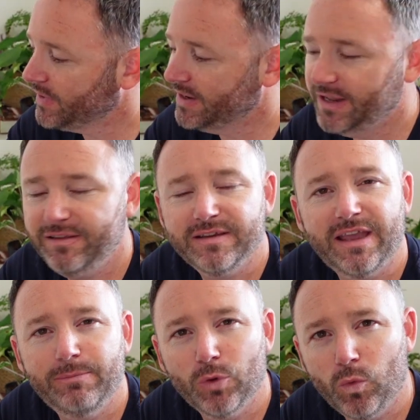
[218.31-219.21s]
You need to
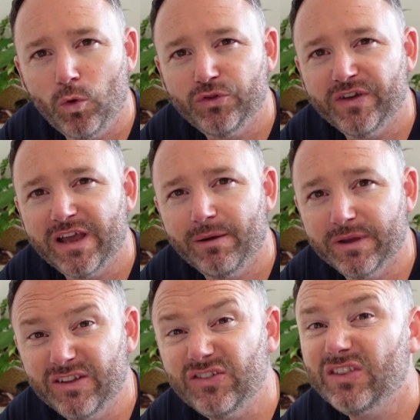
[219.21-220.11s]
keep the water
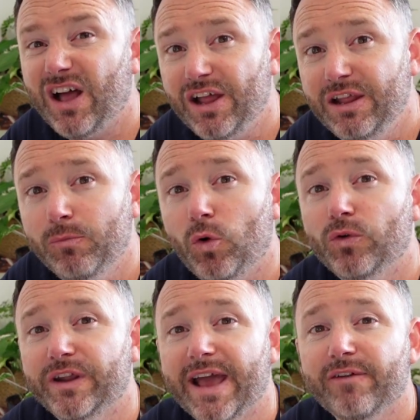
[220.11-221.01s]
coming slightly more
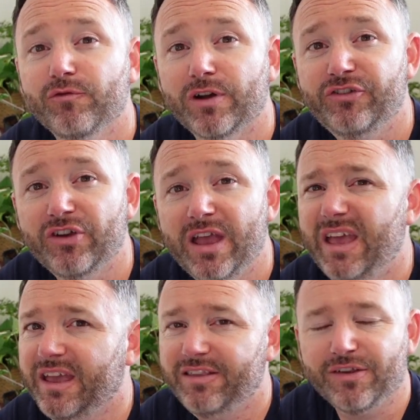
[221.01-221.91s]
than average.
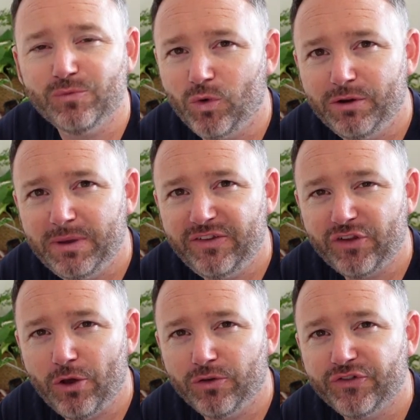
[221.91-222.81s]
It doesn't want to be
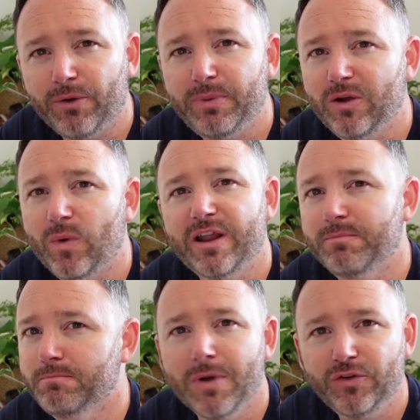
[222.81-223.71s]
sopping wet.
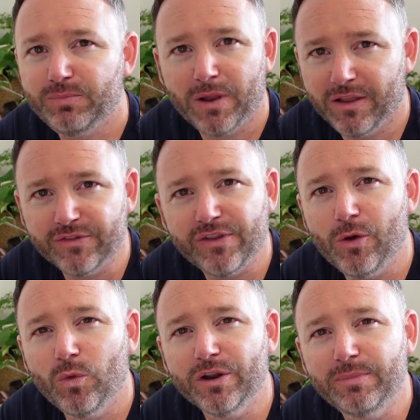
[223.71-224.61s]
Most plants
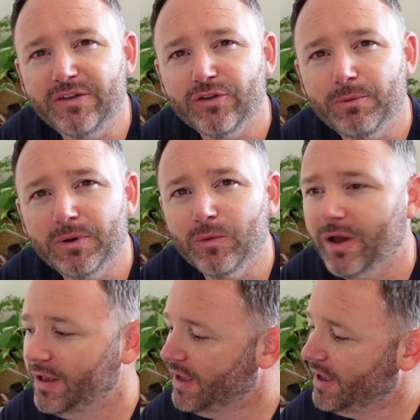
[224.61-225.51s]
don't want to be sopping wet,